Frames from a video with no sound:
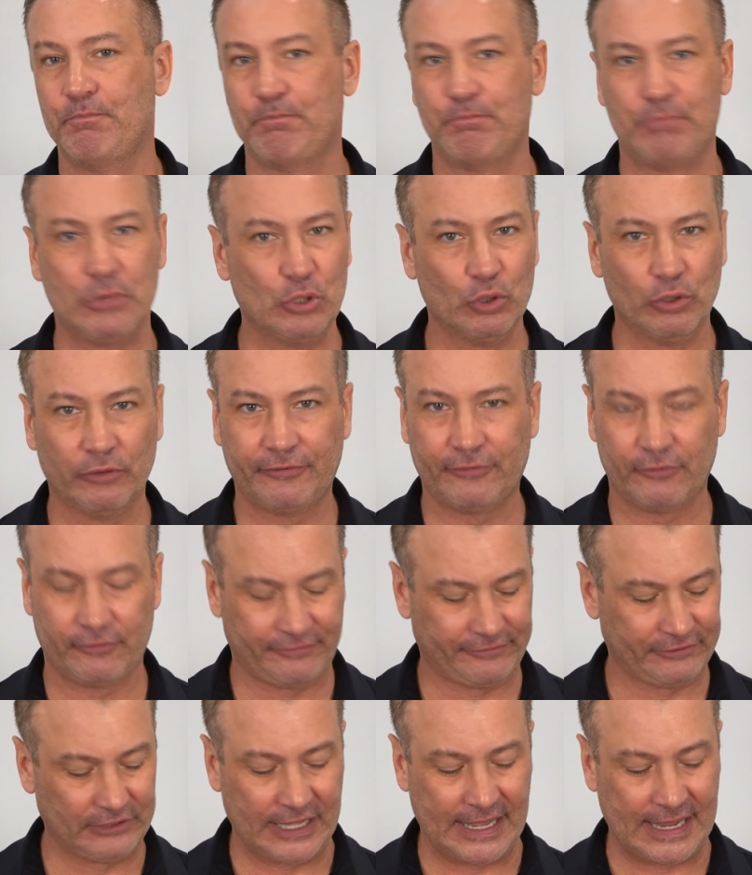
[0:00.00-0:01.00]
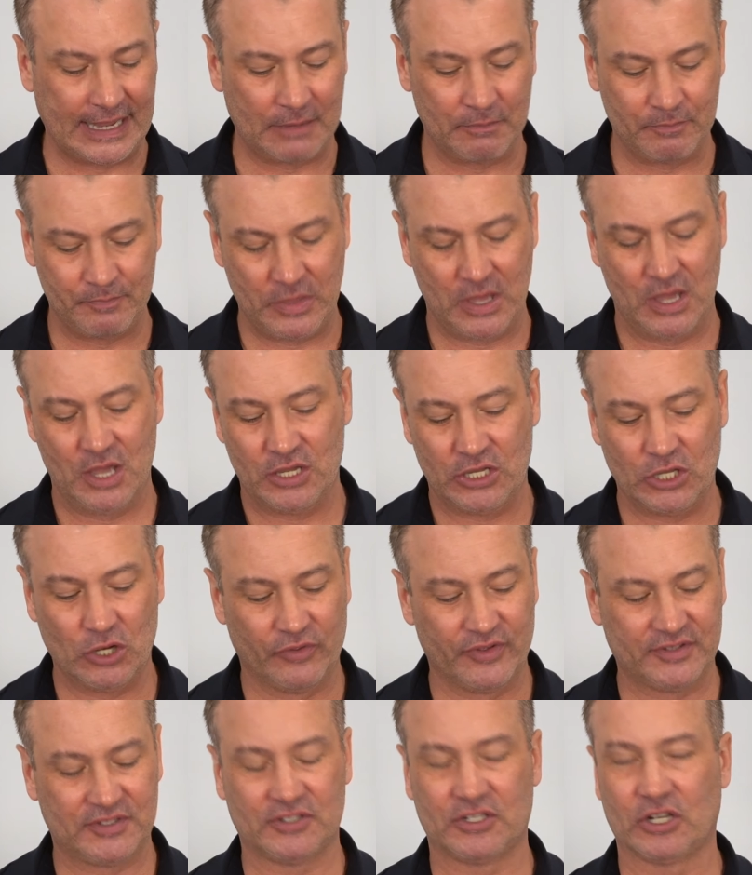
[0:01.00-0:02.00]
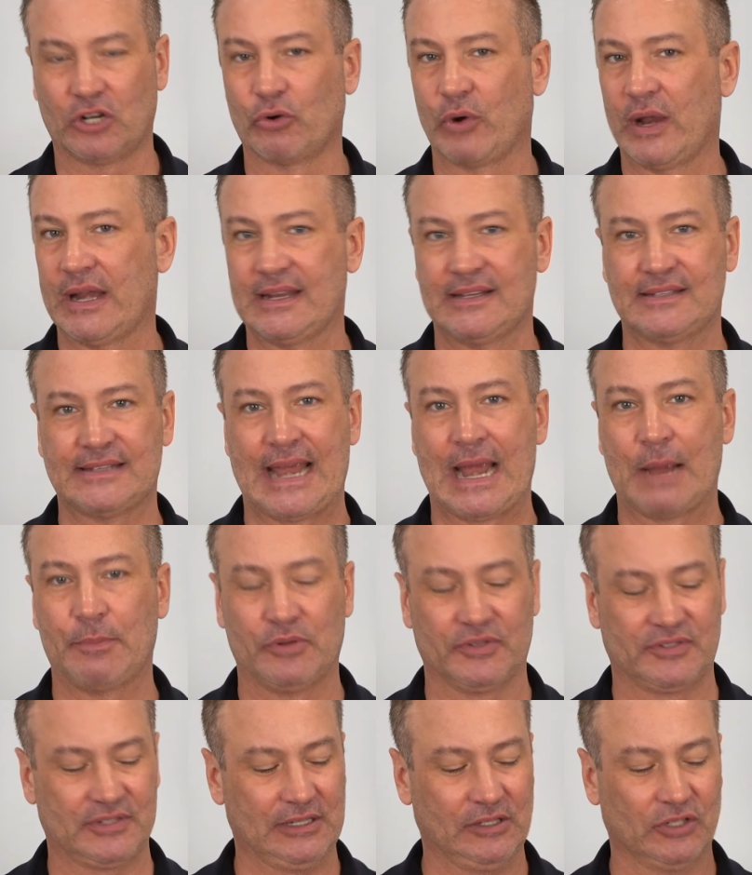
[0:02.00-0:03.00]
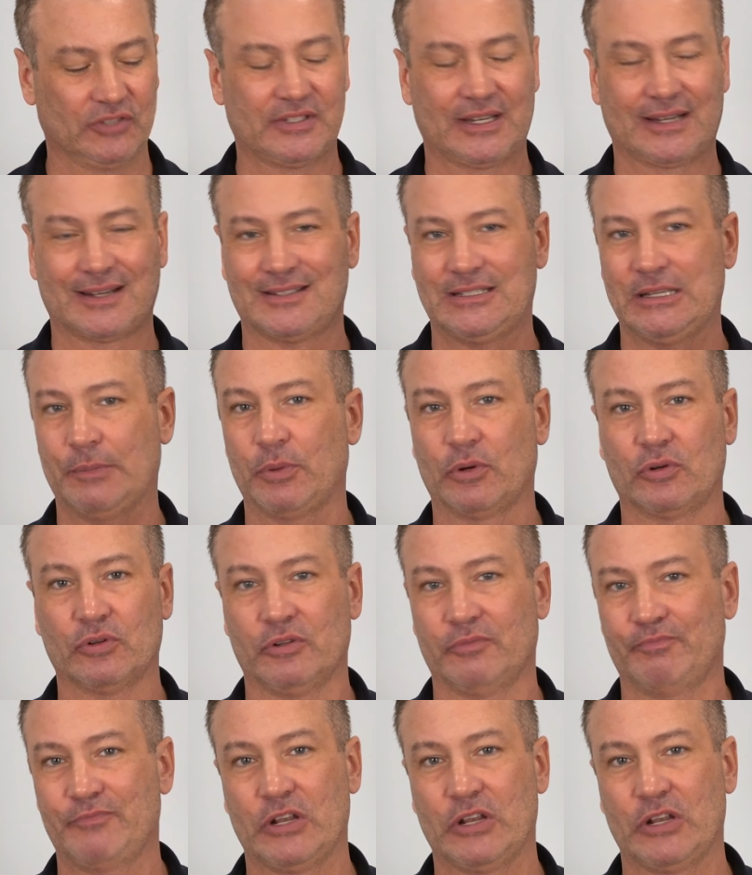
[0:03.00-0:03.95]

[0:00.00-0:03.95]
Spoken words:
beautiful flame. This is a great example. It looks like a typical,